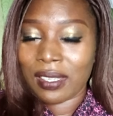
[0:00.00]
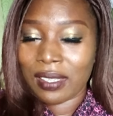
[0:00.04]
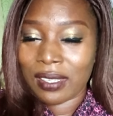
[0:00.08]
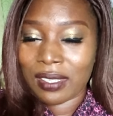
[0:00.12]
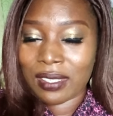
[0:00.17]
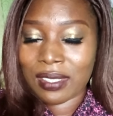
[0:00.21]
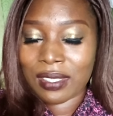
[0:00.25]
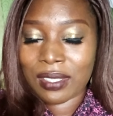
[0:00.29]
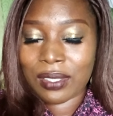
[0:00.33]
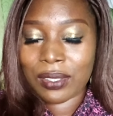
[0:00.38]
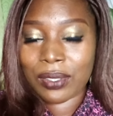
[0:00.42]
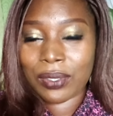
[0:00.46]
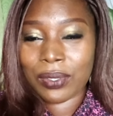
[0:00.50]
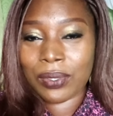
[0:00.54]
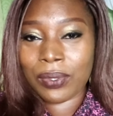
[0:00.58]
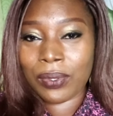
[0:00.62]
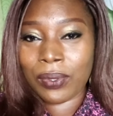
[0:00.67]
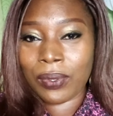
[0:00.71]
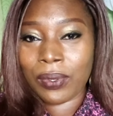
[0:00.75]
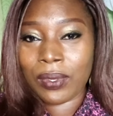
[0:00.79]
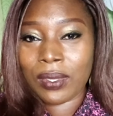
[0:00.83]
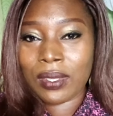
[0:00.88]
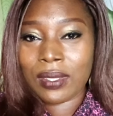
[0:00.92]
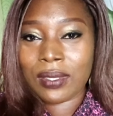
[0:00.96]
listen to
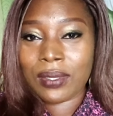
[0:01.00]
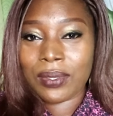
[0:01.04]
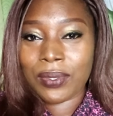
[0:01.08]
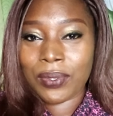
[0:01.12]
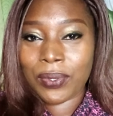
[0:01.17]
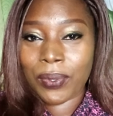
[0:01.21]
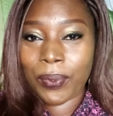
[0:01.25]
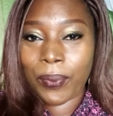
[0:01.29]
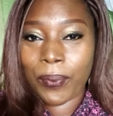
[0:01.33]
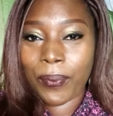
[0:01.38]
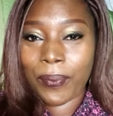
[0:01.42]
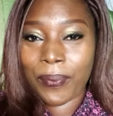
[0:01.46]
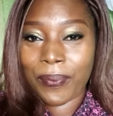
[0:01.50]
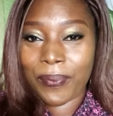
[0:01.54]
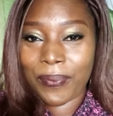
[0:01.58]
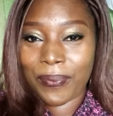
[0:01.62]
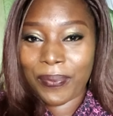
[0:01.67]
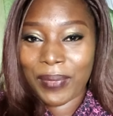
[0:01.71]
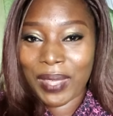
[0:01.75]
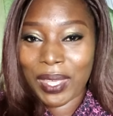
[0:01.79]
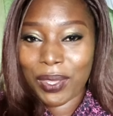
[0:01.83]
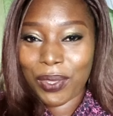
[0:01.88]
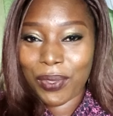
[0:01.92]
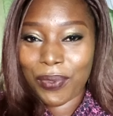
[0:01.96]
you so
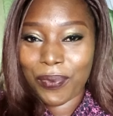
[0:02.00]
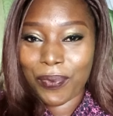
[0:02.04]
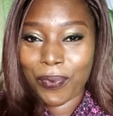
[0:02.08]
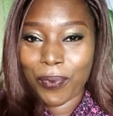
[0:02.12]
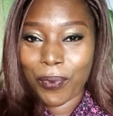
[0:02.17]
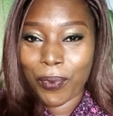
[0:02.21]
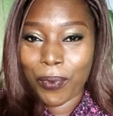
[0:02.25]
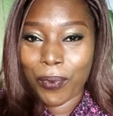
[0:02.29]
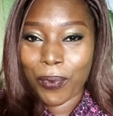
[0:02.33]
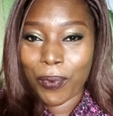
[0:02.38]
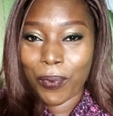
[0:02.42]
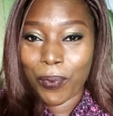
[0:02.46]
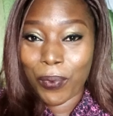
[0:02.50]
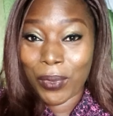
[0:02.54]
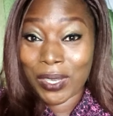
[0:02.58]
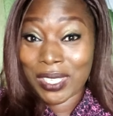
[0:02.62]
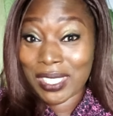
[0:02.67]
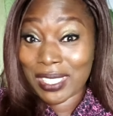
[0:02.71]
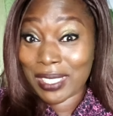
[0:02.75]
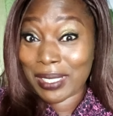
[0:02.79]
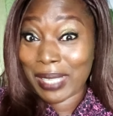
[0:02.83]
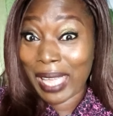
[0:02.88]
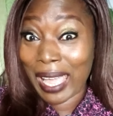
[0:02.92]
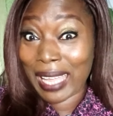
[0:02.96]
thank you for
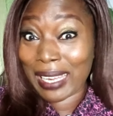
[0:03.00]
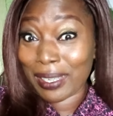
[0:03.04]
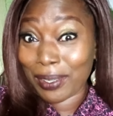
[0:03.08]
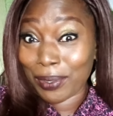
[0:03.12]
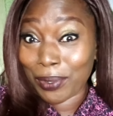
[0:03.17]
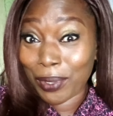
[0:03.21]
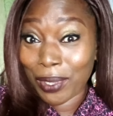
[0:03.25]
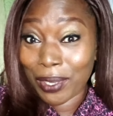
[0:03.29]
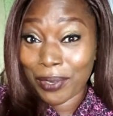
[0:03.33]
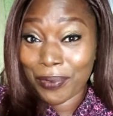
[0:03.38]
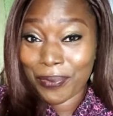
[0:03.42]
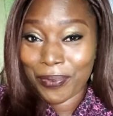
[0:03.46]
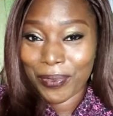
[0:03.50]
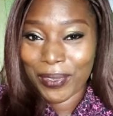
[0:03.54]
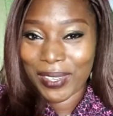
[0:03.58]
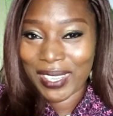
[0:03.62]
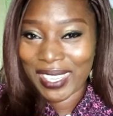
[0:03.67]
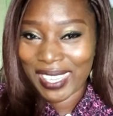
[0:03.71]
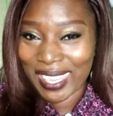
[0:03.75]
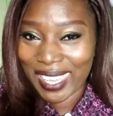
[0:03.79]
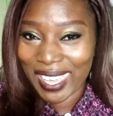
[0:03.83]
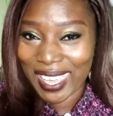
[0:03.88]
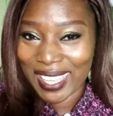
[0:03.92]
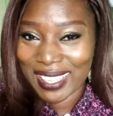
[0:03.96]
watching and don't
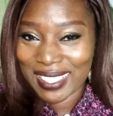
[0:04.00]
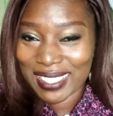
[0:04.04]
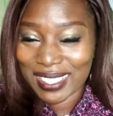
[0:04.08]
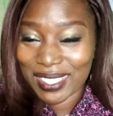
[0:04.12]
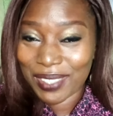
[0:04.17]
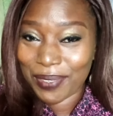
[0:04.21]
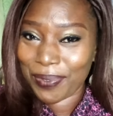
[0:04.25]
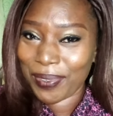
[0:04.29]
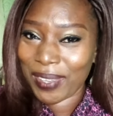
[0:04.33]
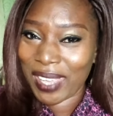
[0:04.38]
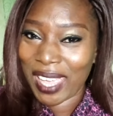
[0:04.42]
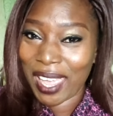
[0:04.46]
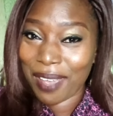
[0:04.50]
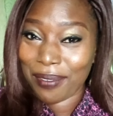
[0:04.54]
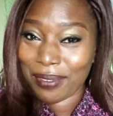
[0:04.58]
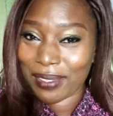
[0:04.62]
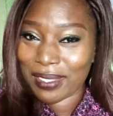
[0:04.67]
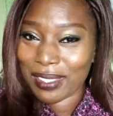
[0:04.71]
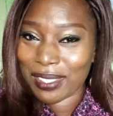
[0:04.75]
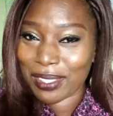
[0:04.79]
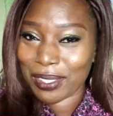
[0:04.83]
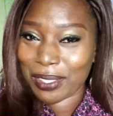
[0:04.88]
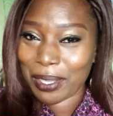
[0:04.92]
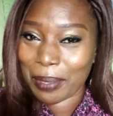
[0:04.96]
forget if you
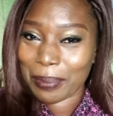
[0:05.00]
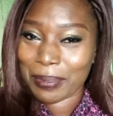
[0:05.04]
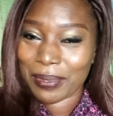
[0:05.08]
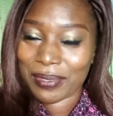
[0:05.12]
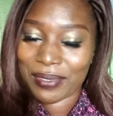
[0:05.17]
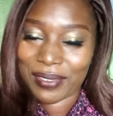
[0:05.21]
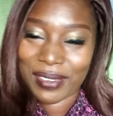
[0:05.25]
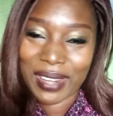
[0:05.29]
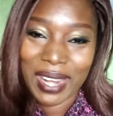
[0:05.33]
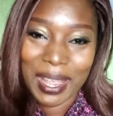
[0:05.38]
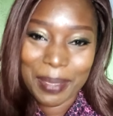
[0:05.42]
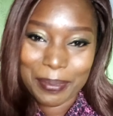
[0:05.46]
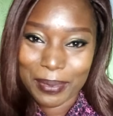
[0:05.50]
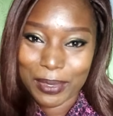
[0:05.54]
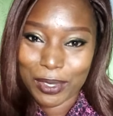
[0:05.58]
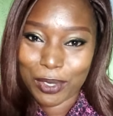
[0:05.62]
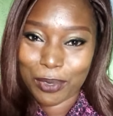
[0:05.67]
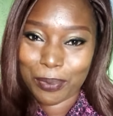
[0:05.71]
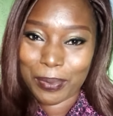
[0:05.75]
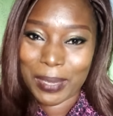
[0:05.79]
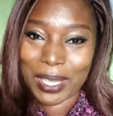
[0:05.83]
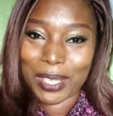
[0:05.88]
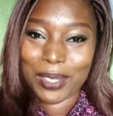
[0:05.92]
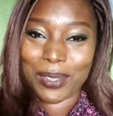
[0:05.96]
haven't subscribed
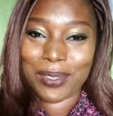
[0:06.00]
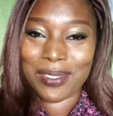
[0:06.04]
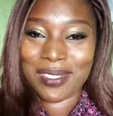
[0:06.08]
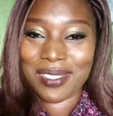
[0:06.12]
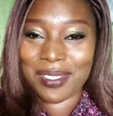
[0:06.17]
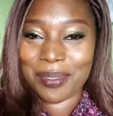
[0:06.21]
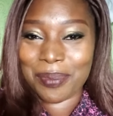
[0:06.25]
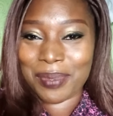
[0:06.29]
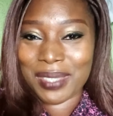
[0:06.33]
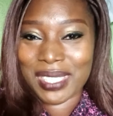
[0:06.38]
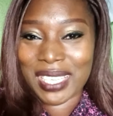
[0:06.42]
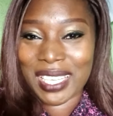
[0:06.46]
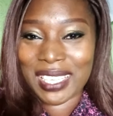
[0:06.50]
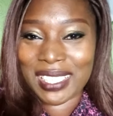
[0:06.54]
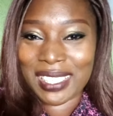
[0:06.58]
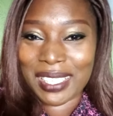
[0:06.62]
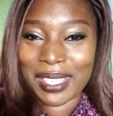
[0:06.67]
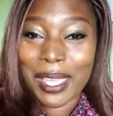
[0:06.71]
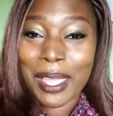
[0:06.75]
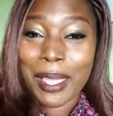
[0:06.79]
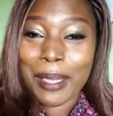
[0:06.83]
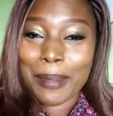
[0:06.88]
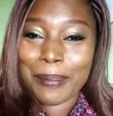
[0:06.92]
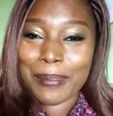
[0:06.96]
to my youtube channel
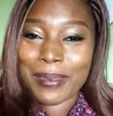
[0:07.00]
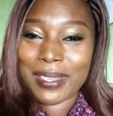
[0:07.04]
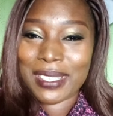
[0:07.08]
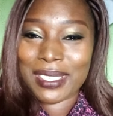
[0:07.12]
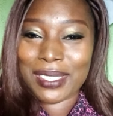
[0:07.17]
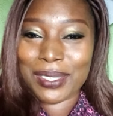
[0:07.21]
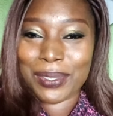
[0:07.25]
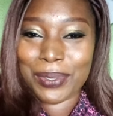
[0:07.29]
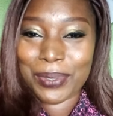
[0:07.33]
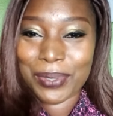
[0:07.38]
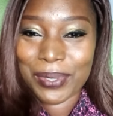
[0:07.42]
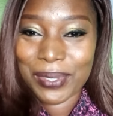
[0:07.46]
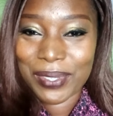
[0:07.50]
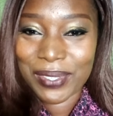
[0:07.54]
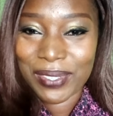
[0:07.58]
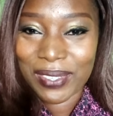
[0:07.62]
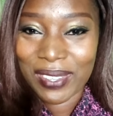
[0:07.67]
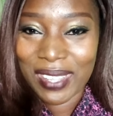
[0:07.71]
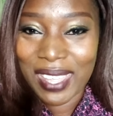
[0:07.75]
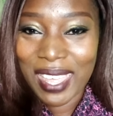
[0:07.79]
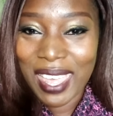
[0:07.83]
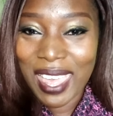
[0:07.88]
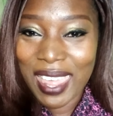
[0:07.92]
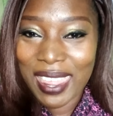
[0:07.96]
please do
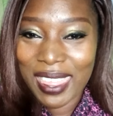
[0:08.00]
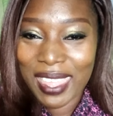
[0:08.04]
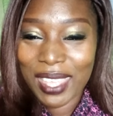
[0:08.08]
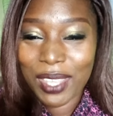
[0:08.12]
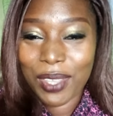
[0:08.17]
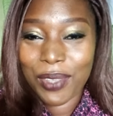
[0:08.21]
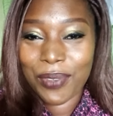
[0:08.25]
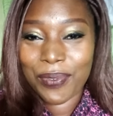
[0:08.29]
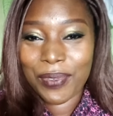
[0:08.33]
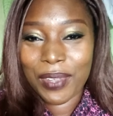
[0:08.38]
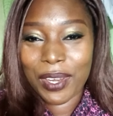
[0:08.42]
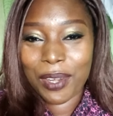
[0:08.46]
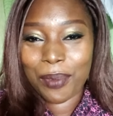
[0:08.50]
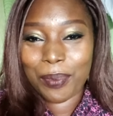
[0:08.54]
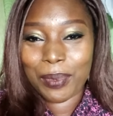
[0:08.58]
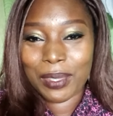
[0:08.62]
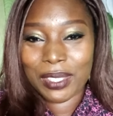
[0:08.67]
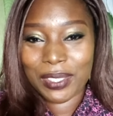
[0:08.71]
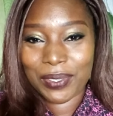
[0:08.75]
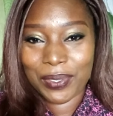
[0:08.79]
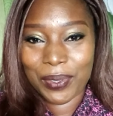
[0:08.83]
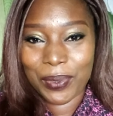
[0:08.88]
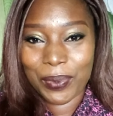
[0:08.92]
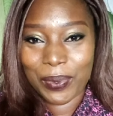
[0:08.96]
so thank you very
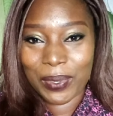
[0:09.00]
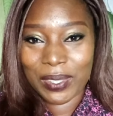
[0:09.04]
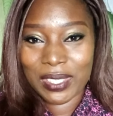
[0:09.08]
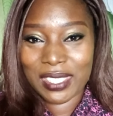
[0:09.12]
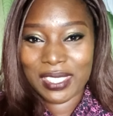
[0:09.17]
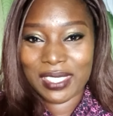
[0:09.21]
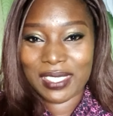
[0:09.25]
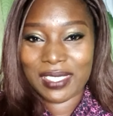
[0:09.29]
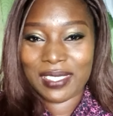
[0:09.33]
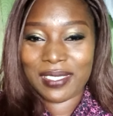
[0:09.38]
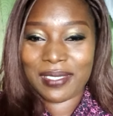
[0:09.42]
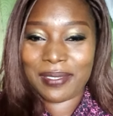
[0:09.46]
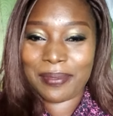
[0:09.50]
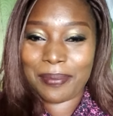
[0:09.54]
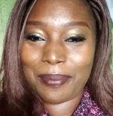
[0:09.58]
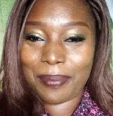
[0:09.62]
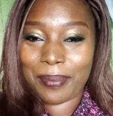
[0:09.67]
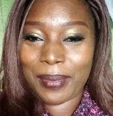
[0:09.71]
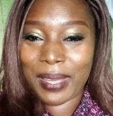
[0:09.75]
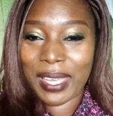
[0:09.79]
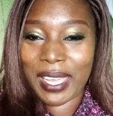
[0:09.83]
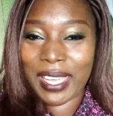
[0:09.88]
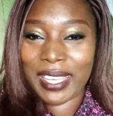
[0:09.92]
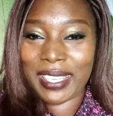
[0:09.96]
much for watching
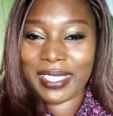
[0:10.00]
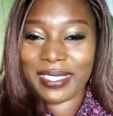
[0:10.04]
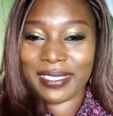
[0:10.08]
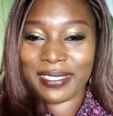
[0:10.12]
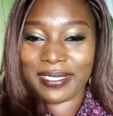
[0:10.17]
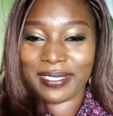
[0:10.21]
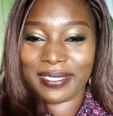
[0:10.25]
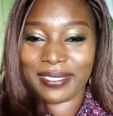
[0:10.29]
bye